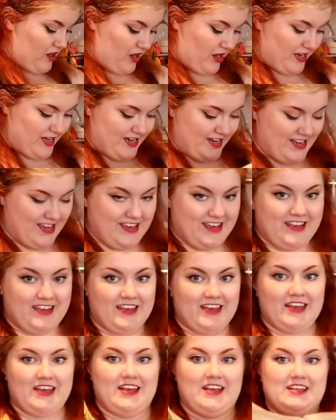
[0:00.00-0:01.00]
on.
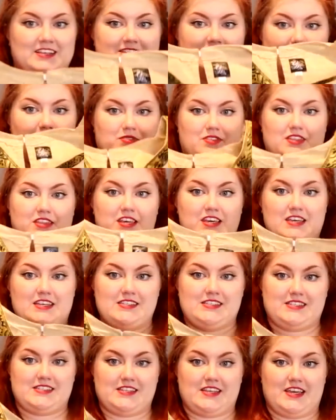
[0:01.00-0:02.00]
So
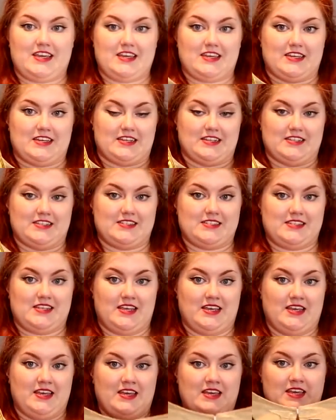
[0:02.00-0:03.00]
this is
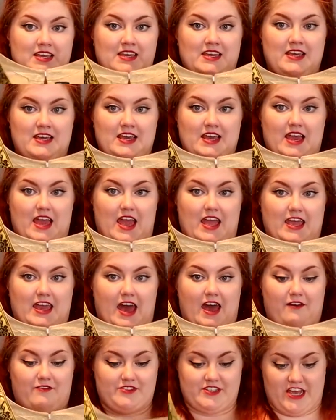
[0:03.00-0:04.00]
a
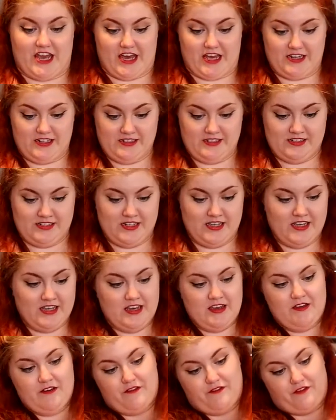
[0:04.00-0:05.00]
caftan
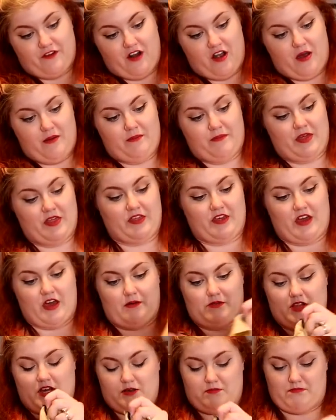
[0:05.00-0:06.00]
from the
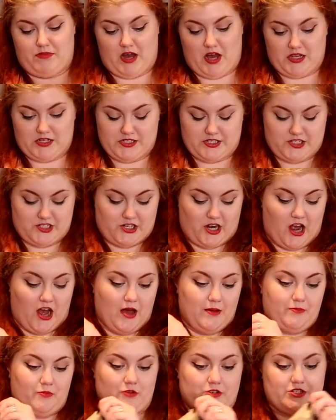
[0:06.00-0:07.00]
Oblong Box
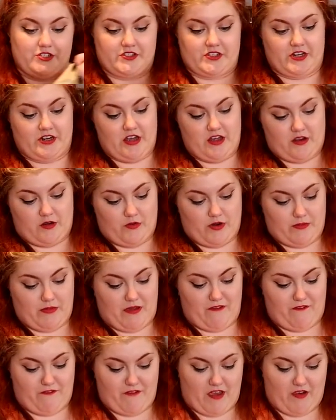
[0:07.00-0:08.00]
Shop, which is another one of
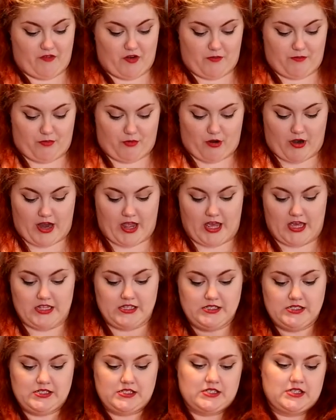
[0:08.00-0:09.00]
my favorite
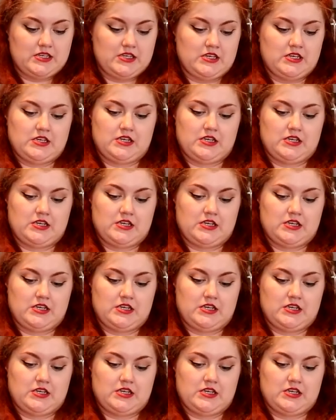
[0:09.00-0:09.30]
brands.